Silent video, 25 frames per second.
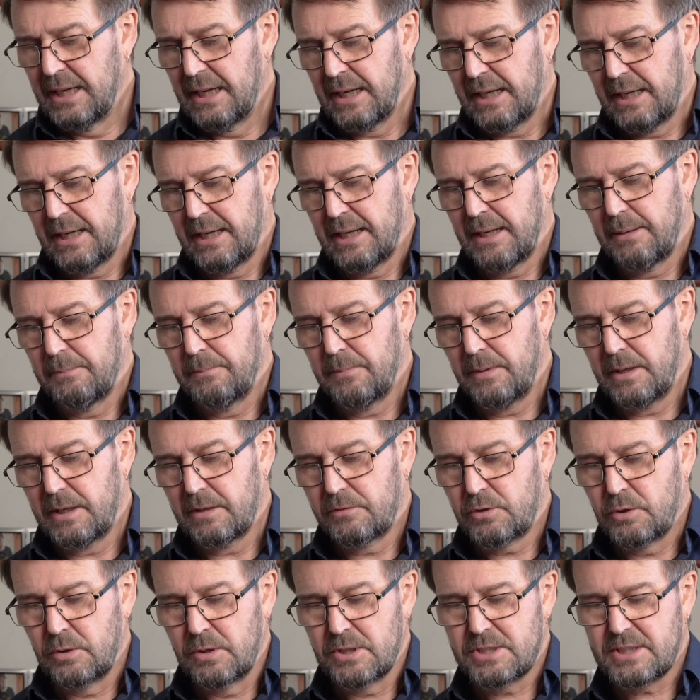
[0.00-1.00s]

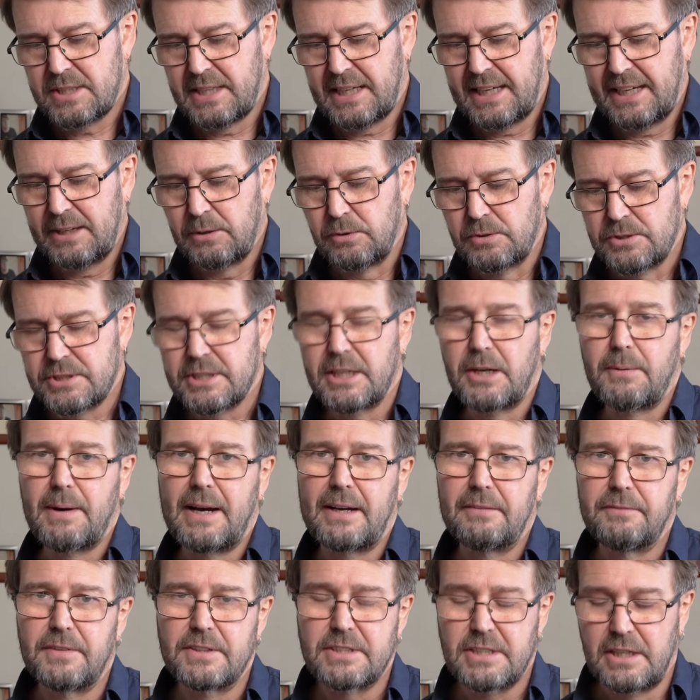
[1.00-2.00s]
Of course, they also
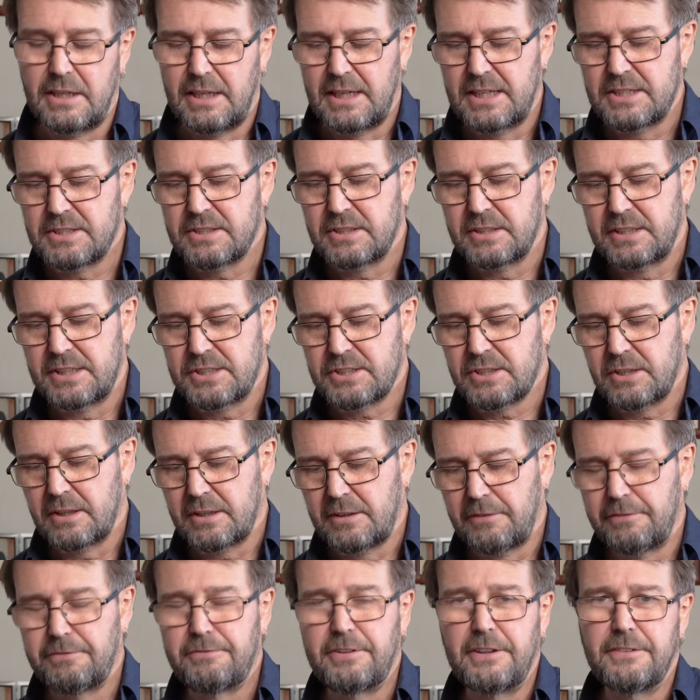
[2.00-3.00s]
advertise that it's got
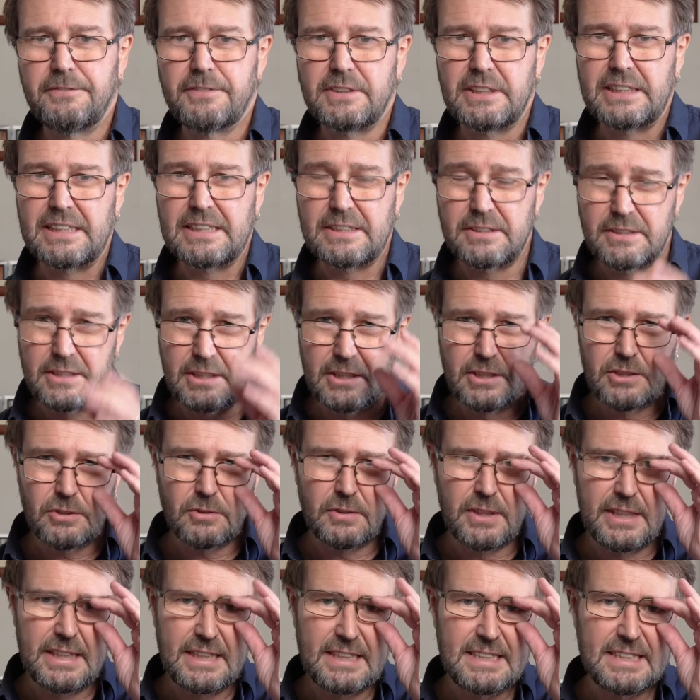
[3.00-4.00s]
a
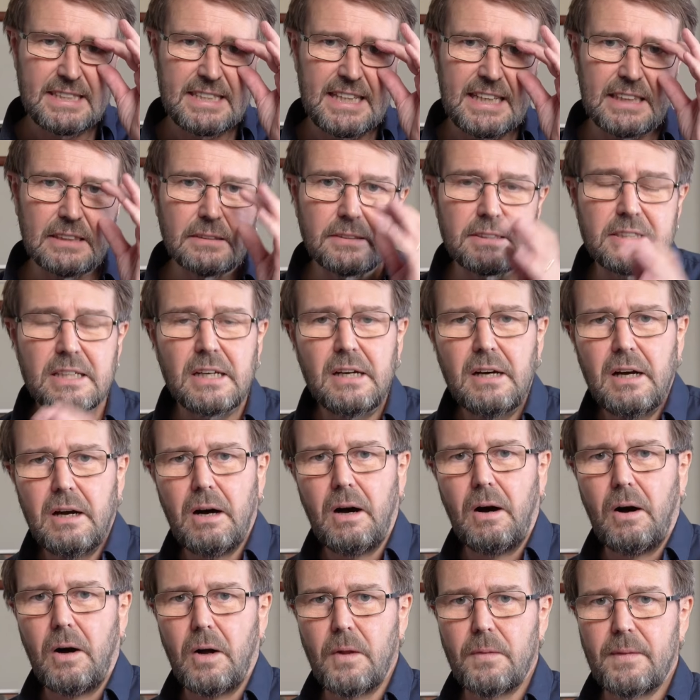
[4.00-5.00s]
15-degree tilt
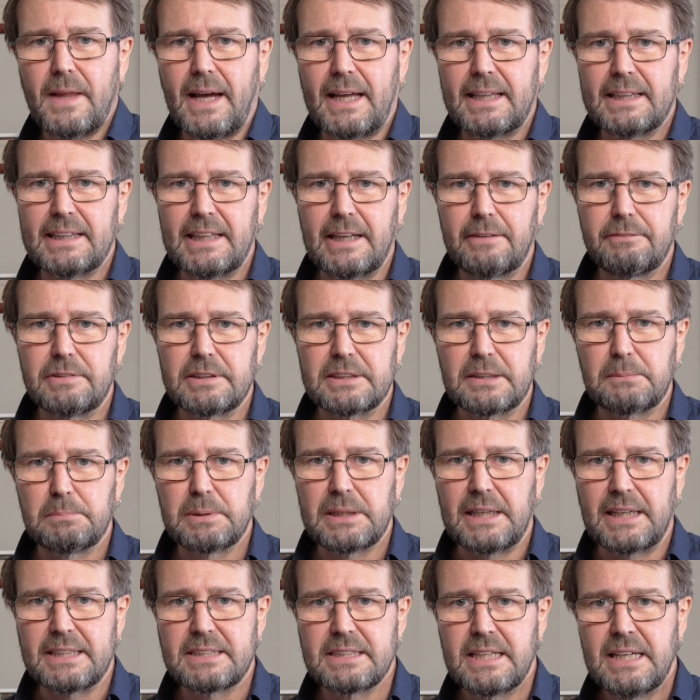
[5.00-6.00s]
on that leveling
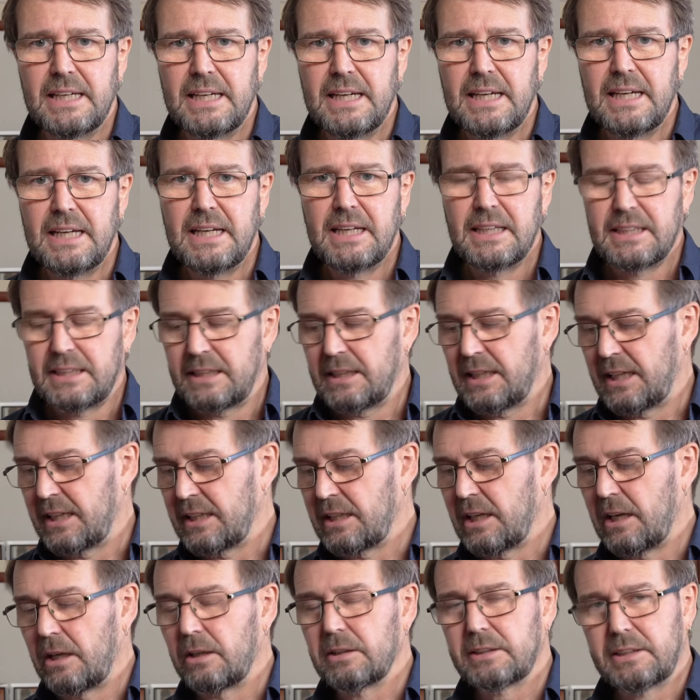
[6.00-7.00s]
plate,
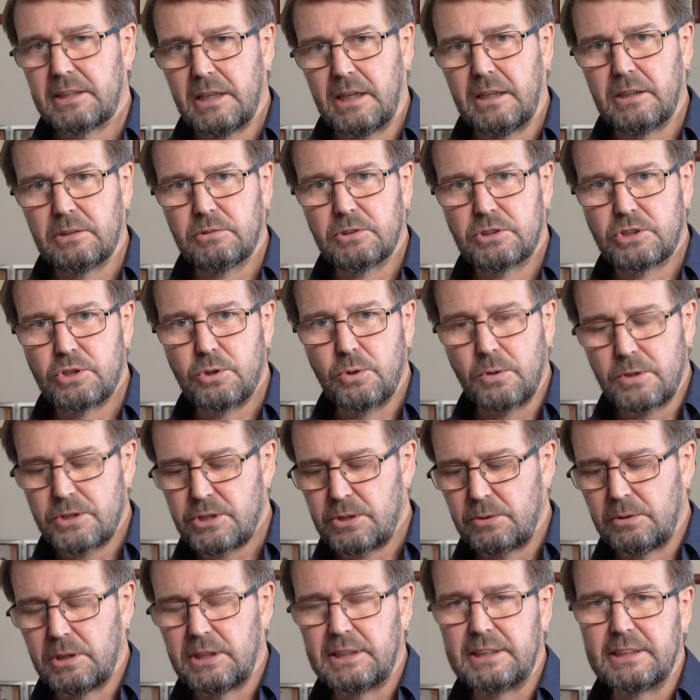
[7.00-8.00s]
and I'll talk
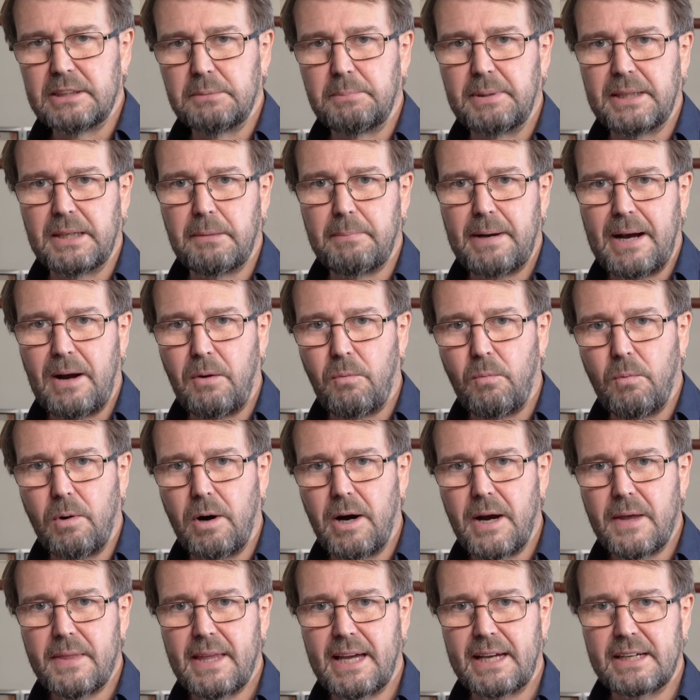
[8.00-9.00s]
to you a little bit about
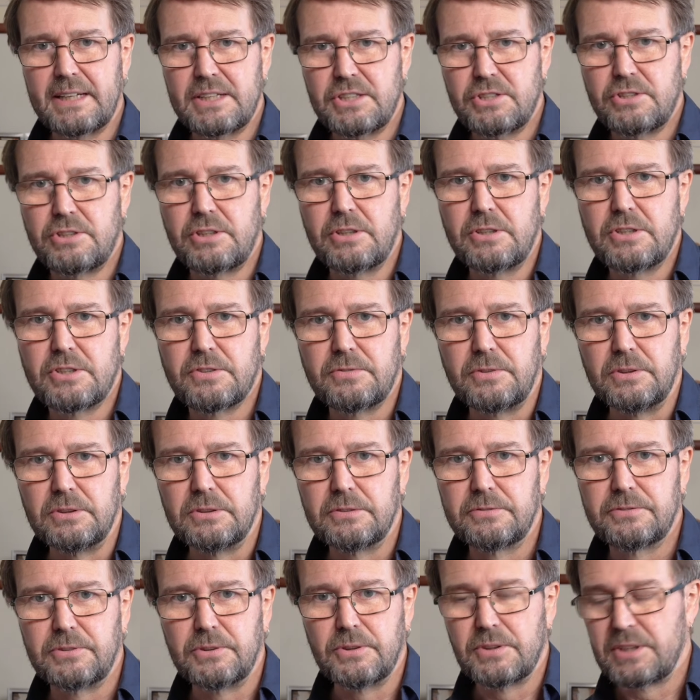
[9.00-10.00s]
why that is useful
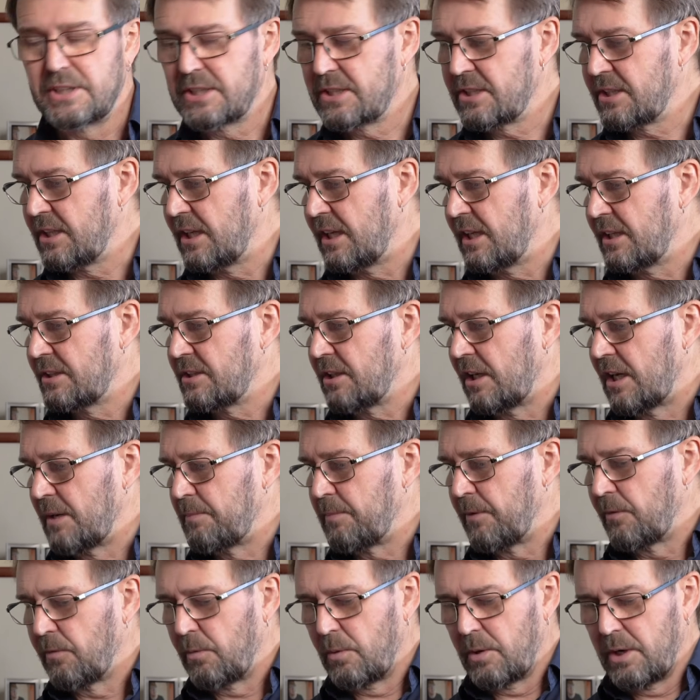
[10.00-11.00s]
for this
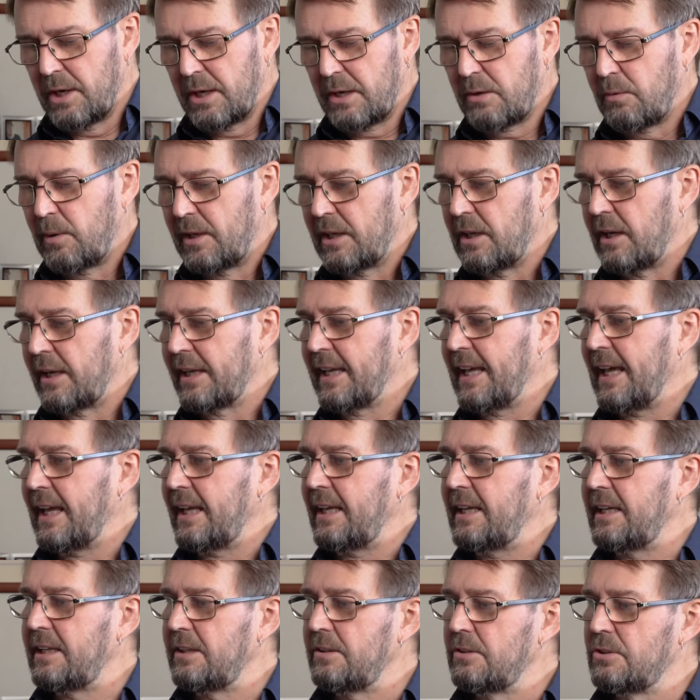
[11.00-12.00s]
type of work when I
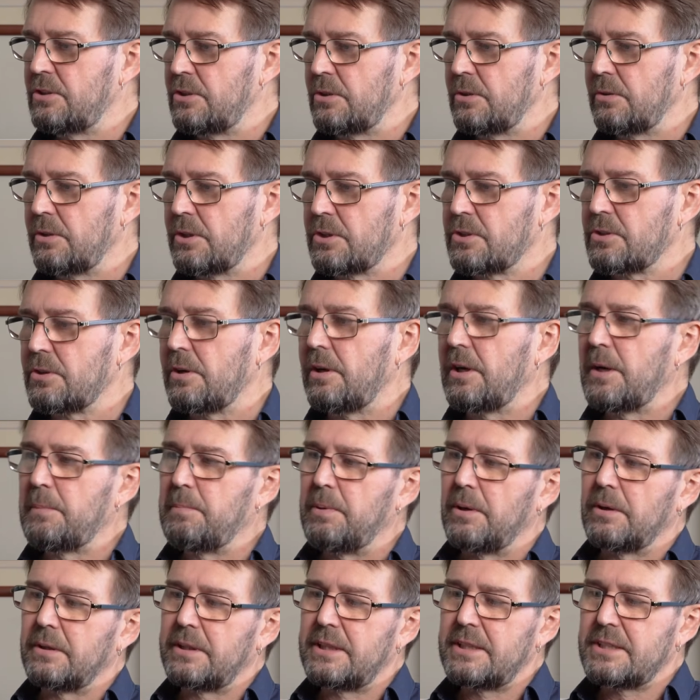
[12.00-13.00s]
get into the
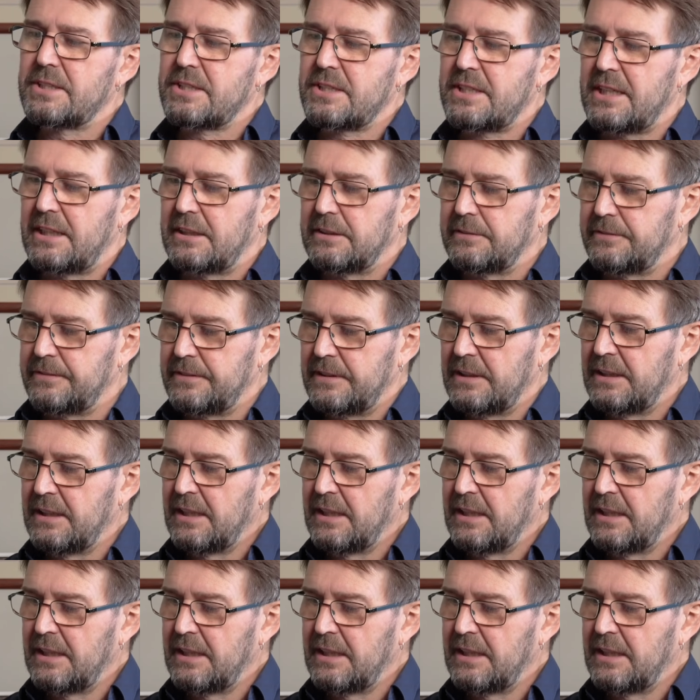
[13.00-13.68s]
tripod itself.